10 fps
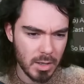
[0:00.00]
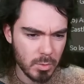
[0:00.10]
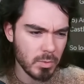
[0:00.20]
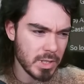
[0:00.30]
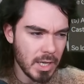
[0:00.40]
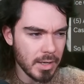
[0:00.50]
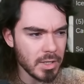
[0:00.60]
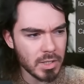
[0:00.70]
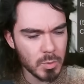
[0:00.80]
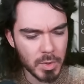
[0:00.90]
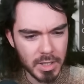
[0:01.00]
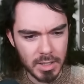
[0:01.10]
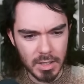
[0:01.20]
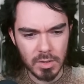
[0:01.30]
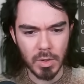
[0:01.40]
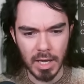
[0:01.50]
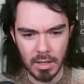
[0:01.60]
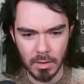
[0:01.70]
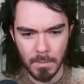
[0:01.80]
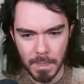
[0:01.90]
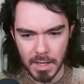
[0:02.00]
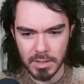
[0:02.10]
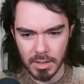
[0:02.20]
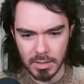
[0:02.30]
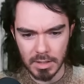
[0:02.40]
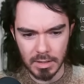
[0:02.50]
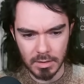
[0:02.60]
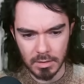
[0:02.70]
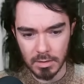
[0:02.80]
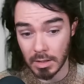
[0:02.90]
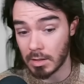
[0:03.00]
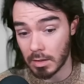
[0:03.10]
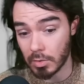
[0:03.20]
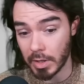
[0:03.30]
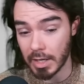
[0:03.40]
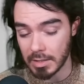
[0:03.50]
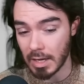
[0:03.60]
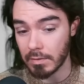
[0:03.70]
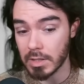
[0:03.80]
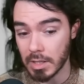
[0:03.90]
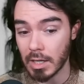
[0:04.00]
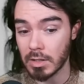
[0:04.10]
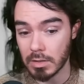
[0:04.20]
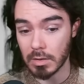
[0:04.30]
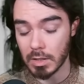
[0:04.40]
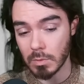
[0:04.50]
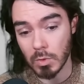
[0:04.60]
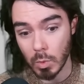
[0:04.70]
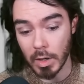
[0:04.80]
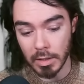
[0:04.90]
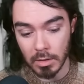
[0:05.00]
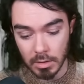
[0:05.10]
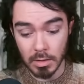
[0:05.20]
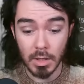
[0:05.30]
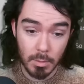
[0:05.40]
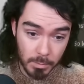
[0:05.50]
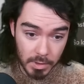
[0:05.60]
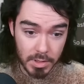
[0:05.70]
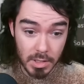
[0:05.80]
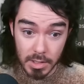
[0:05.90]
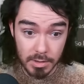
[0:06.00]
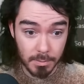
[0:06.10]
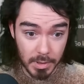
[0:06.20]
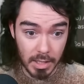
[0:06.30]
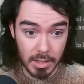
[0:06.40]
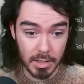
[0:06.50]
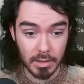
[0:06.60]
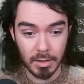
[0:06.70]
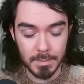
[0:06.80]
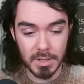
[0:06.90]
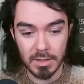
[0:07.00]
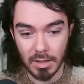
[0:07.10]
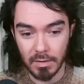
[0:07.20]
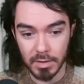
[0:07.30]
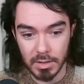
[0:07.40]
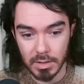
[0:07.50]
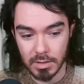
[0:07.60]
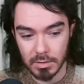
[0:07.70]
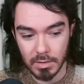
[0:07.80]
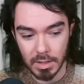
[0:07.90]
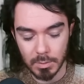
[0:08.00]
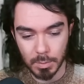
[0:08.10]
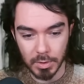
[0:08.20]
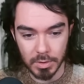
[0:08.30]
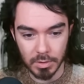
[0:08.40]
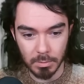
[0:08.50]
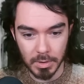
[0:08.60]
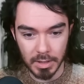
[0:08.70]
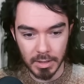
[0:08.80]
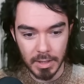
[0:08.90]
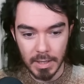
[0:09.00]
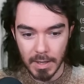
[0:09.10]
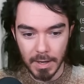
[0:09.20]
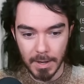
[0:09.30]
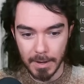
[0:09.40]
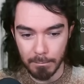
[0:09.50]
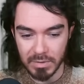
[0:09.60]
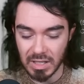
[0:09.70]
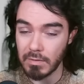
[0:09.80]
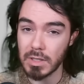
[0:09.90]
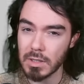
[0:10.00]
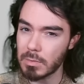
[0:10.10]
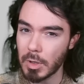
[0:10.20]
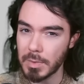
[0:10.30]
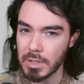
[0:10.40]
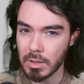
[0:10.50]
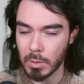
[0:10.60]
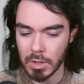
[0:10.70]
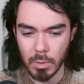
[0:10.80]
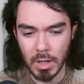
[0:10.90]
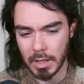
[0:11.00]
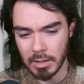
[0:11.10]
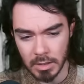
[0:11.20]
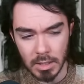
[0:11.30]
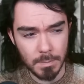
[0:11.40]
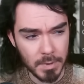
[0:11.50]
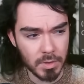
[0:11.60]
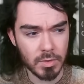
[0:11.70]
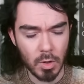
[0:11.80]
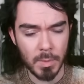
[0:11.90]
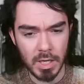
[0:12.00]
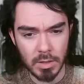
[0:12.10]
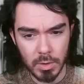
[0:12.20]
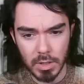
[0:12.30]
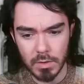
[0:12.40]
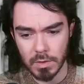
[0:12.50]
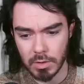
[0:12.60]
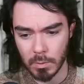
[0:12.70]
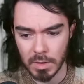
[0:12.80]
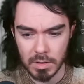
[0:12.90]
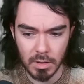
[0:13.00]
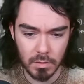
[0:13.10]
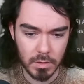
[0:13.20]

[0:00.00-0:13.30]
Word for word: Retaliation is pretty. It's okay though. It's it's decent. And three X Savage again is is quite good. Merciless completely eclipses Savage. It's it's brutal, but um, Savage is probably still worthwhile. Like you need to build so many nukers for so much stuff.